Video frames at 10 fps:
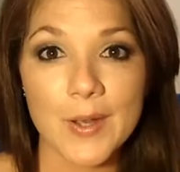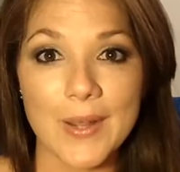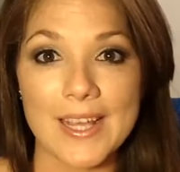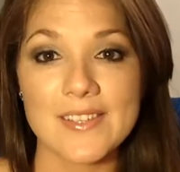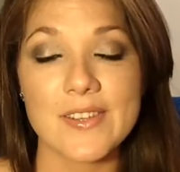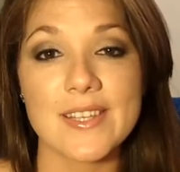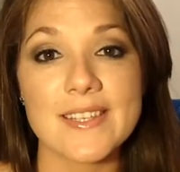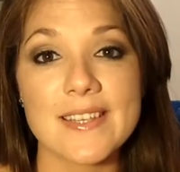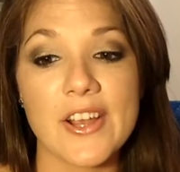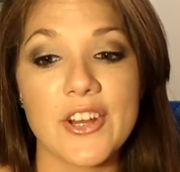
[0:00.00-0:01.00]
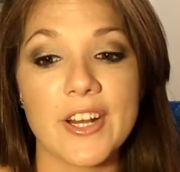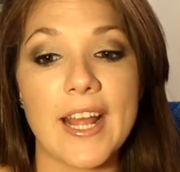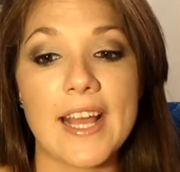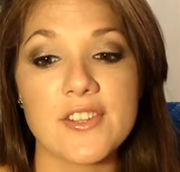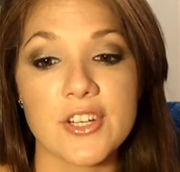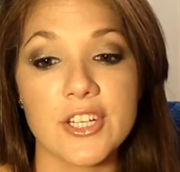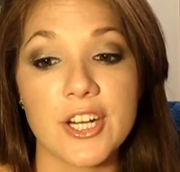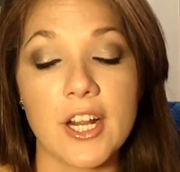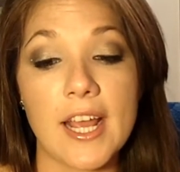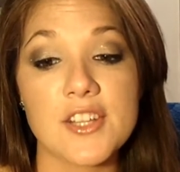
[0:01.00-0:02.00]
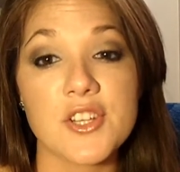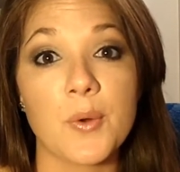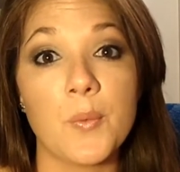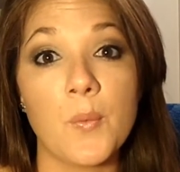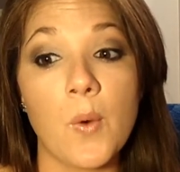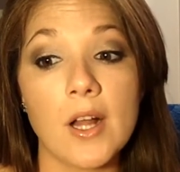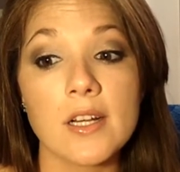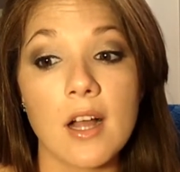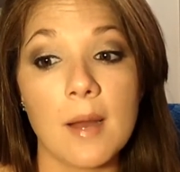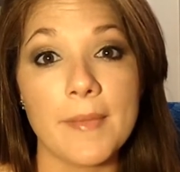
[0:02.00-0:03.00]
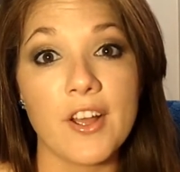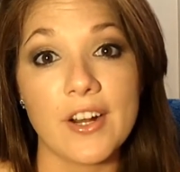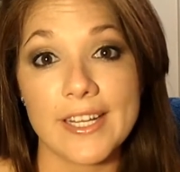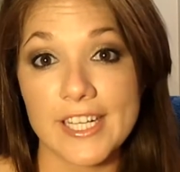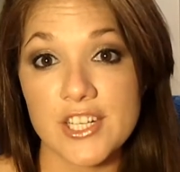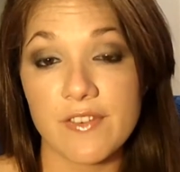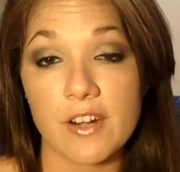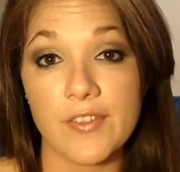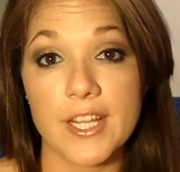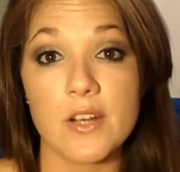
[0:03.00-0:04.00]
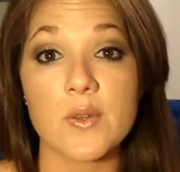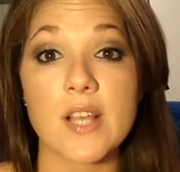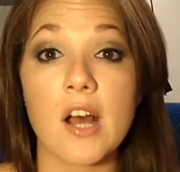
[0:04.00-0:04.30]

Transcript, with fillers: Okay, so this is how you're going to enter. You're going to enter one comment on each of our videos.